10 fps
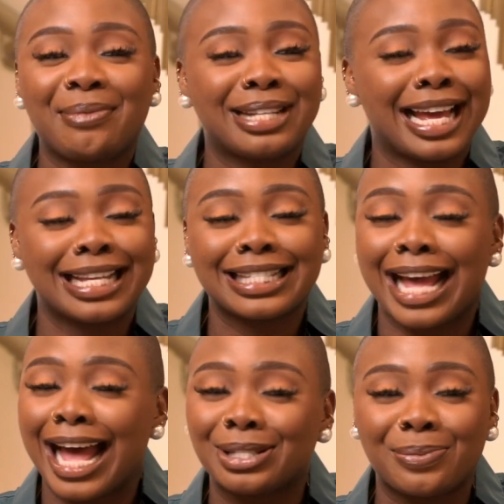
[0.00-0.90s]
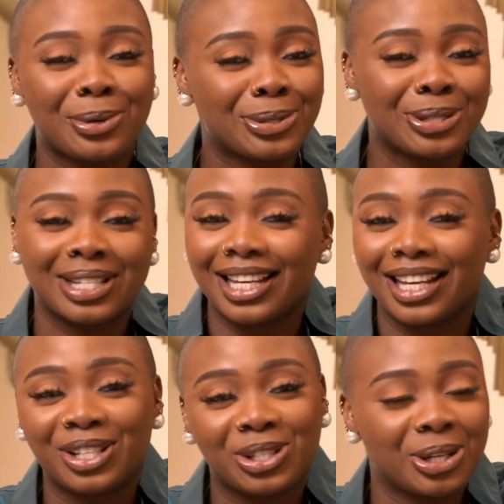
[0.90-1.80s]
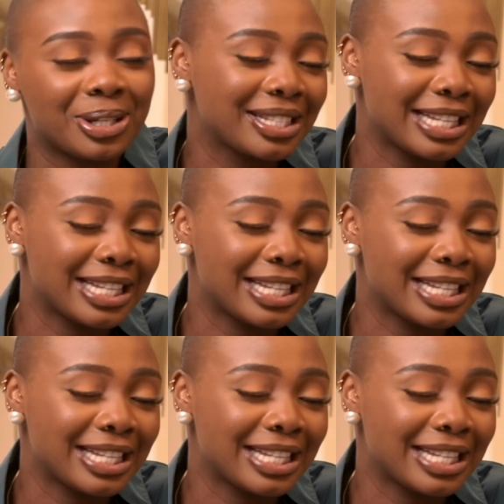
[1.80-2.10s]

dance as opposed to taking a shot.